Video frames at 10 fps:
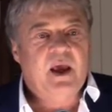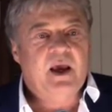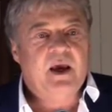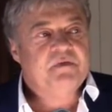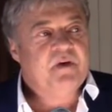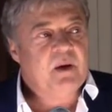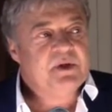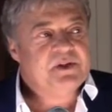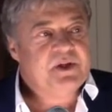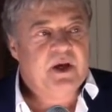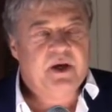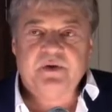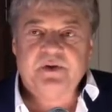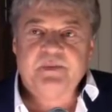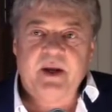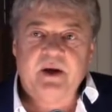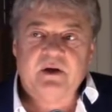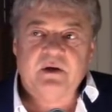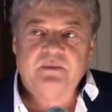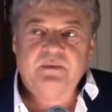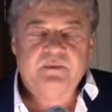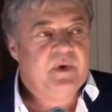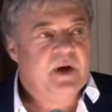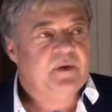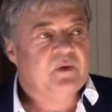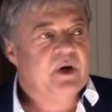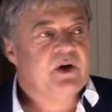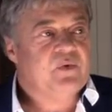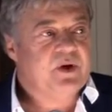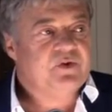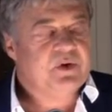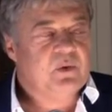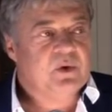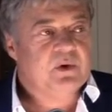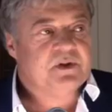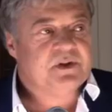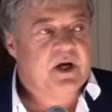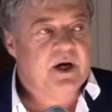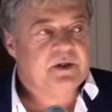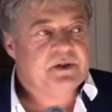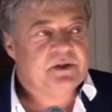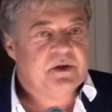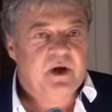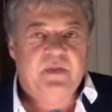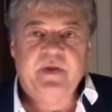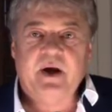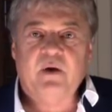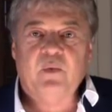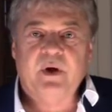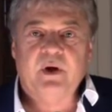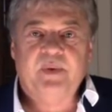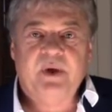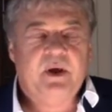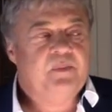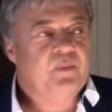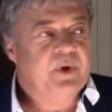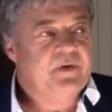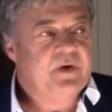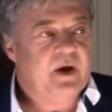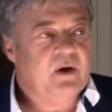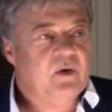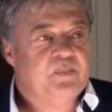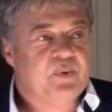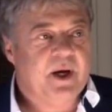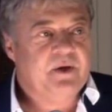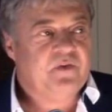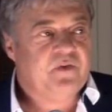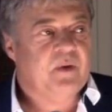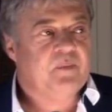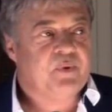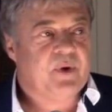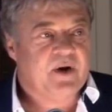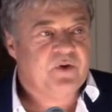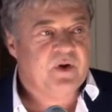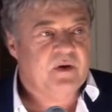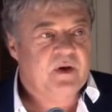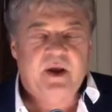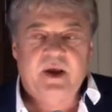and pharmacy enters medical and the recreational world starts, there will be retail price compression.